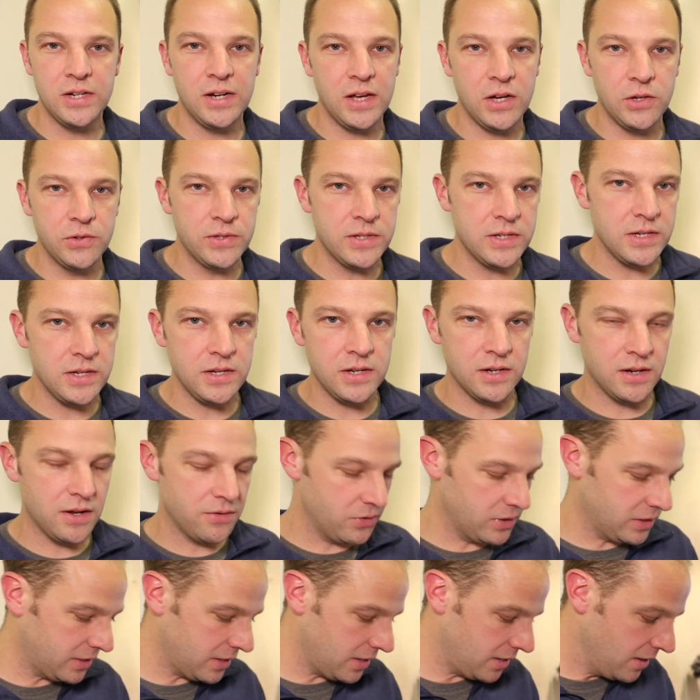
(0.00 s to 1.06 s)
and LTE and
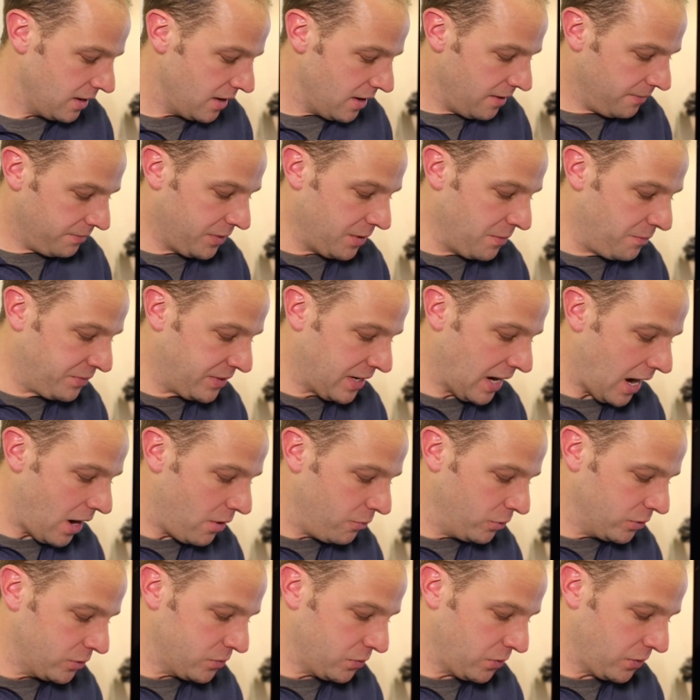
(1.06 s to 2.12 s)
everything. The
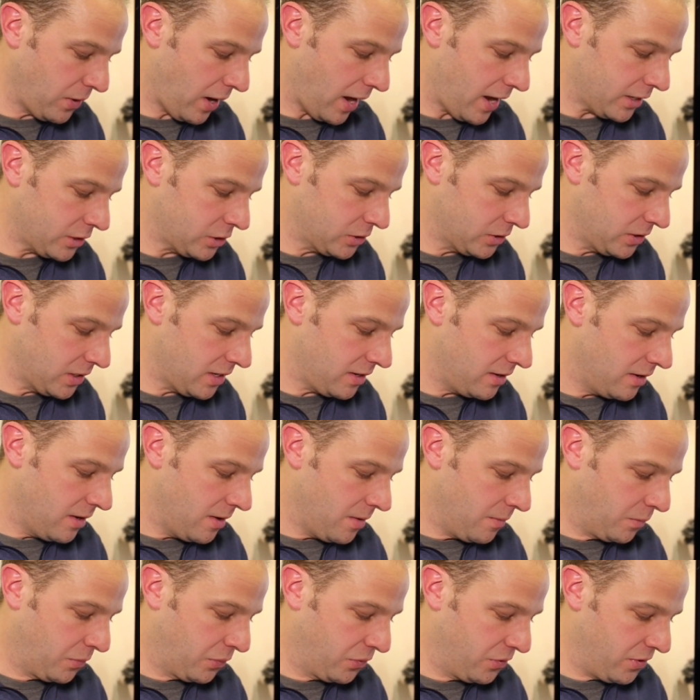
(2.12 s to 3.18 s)
towers were actually
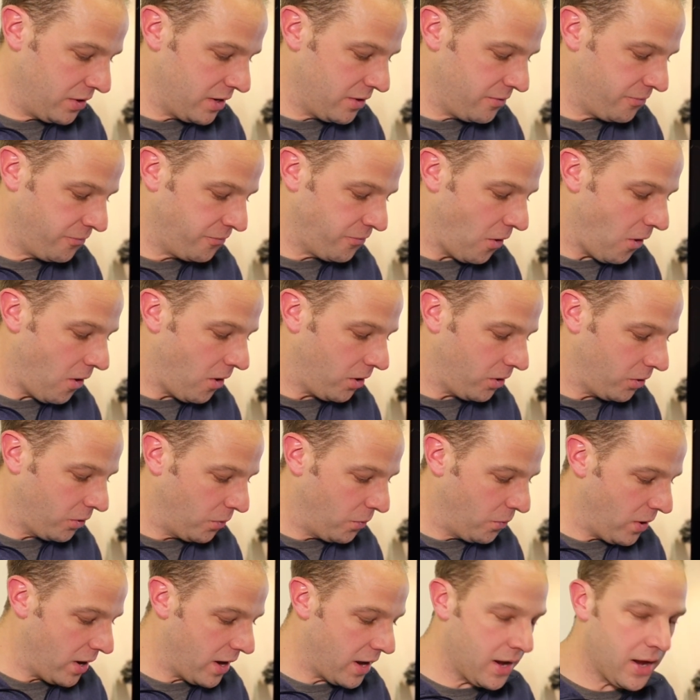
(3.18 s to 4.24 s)
pretty far
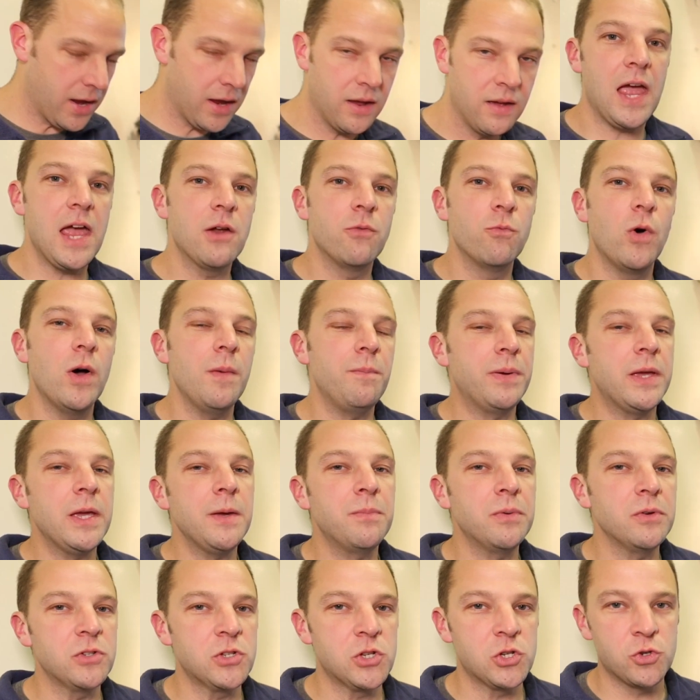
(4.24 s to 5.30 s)
away, and what
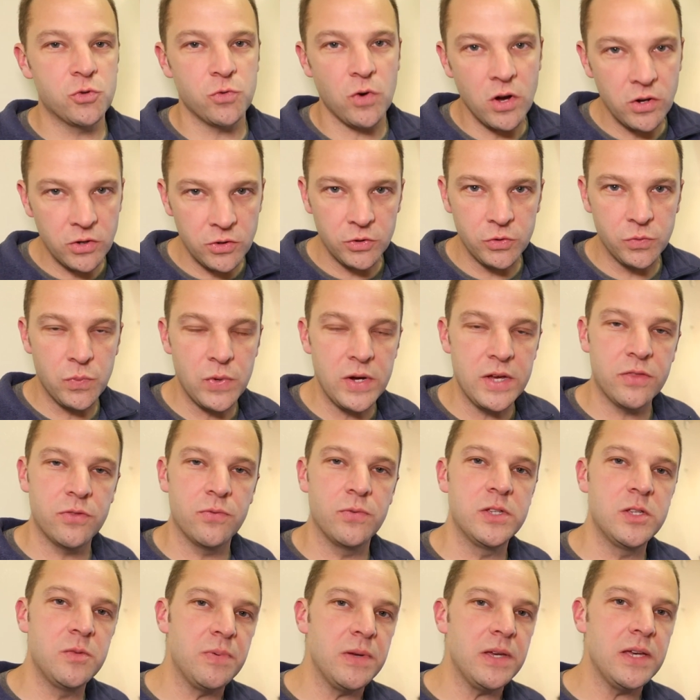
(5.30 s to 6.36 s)
people struggled with
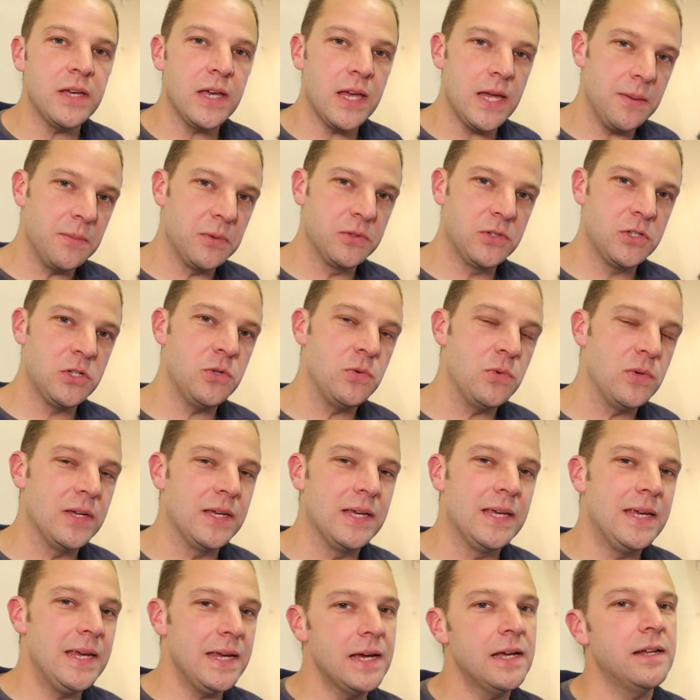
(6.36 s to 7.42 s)
was being able to
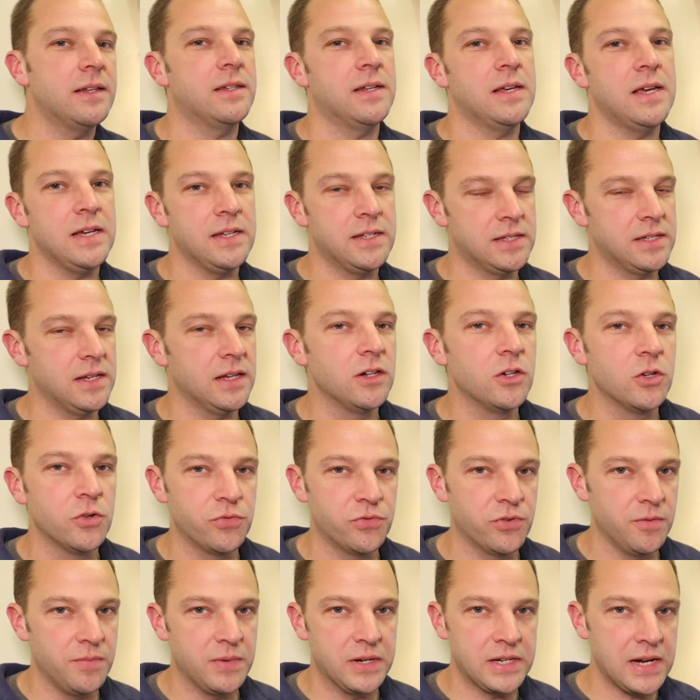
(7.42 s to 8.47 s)
get a signal
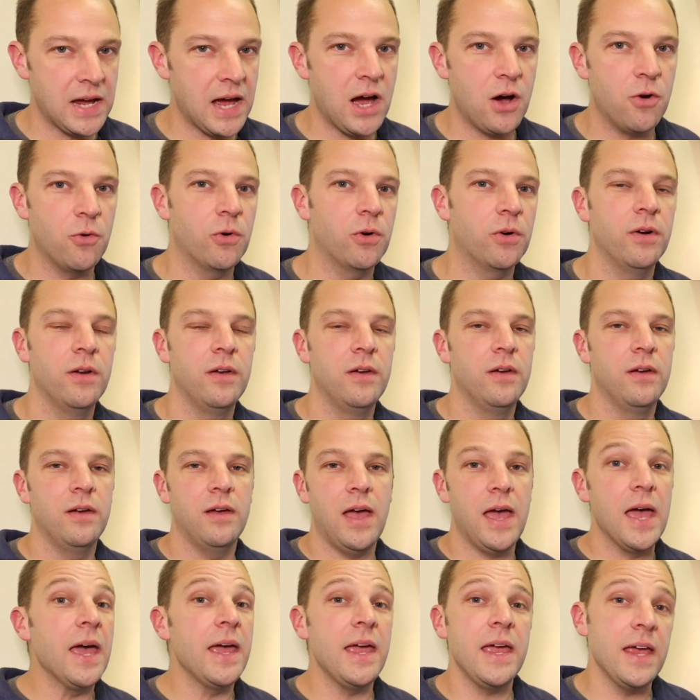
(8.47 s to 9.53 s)
from a tower
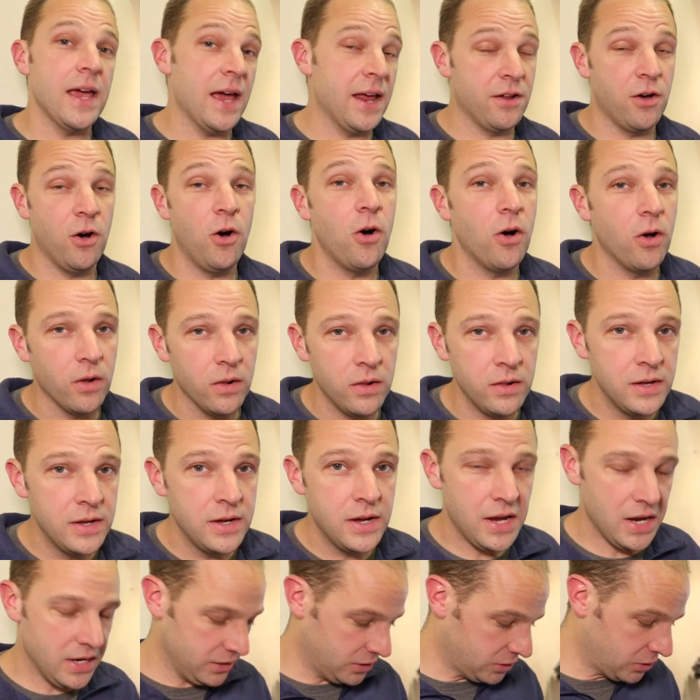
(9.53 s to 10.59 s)
at all.
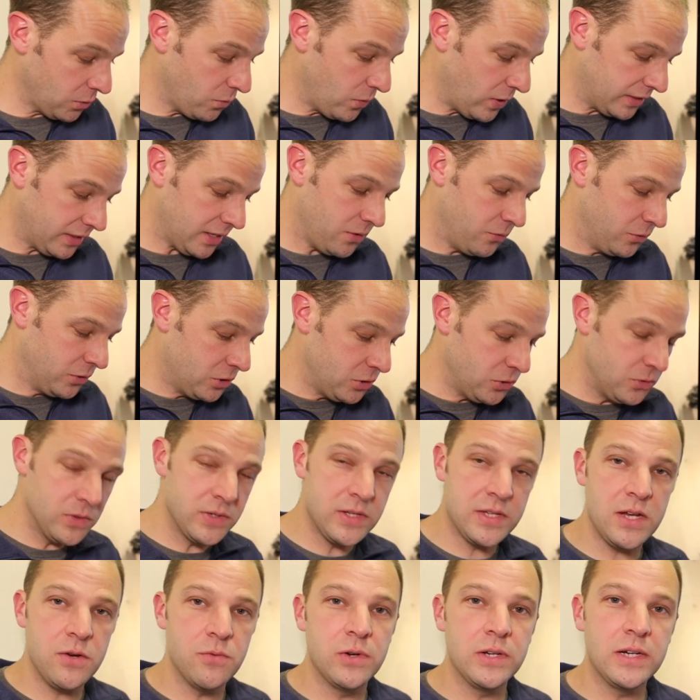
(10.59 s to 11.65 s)
And so what they would do
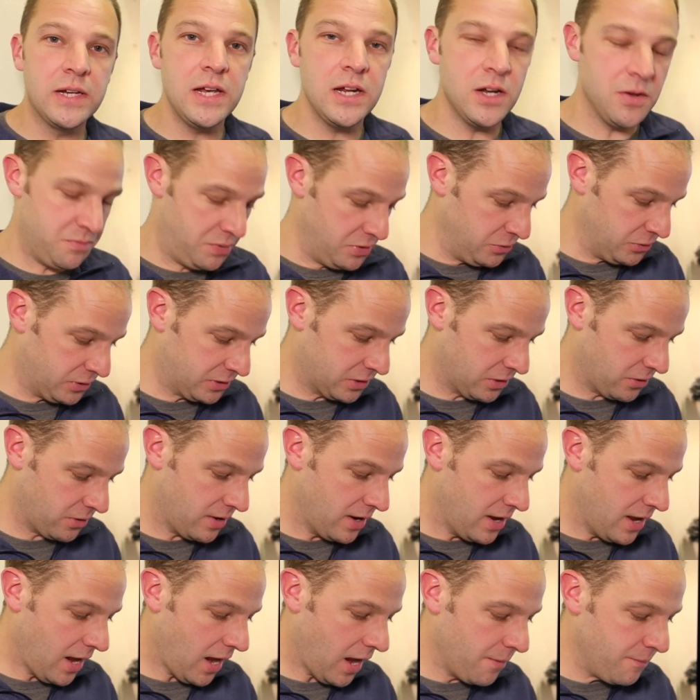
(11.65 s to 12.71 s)
is they would get a booster,
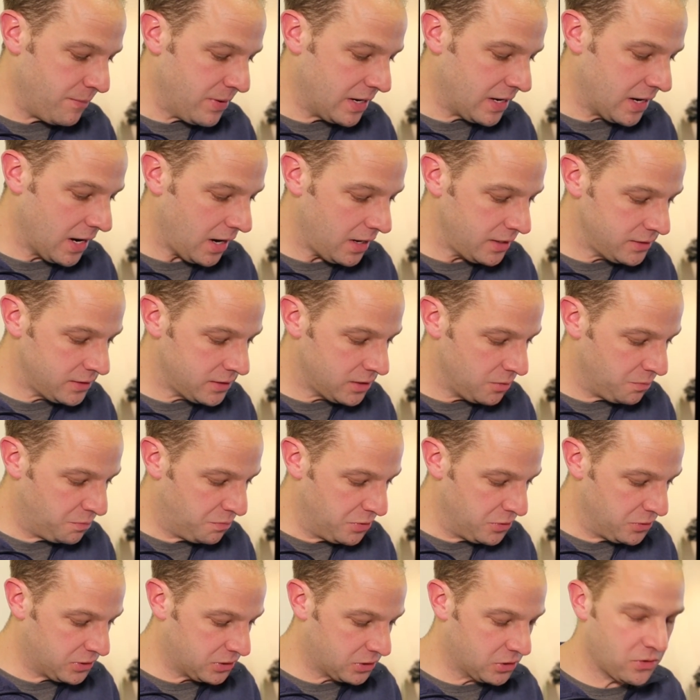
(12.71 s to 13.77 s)
and because the
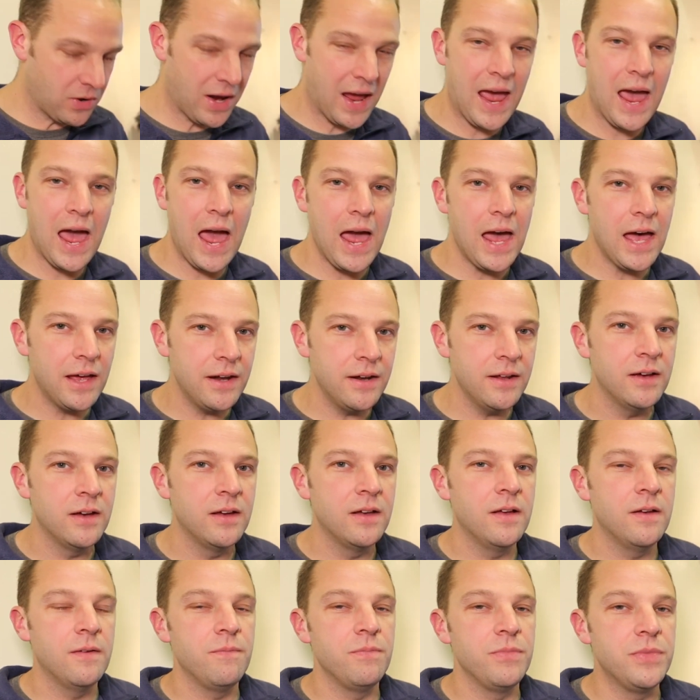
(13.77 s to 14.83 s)
booster had
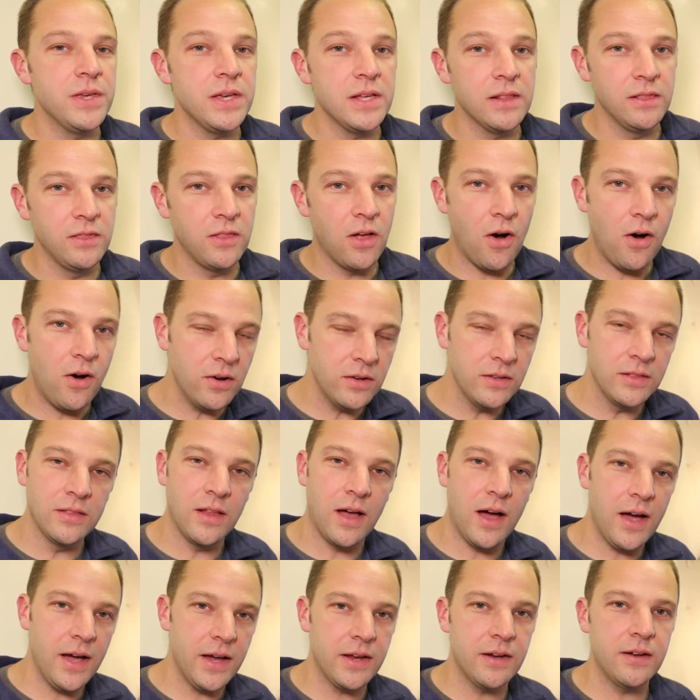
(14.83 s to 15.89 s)
the long
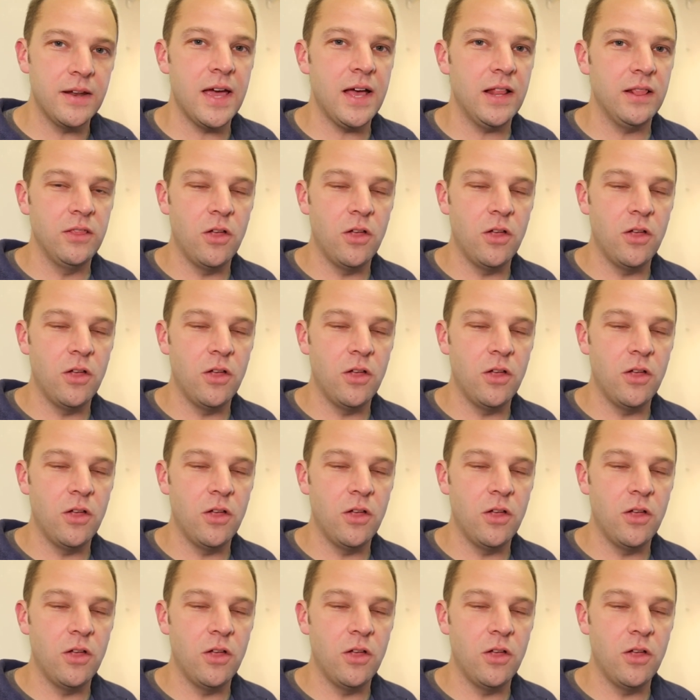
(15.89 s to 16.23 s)
line, that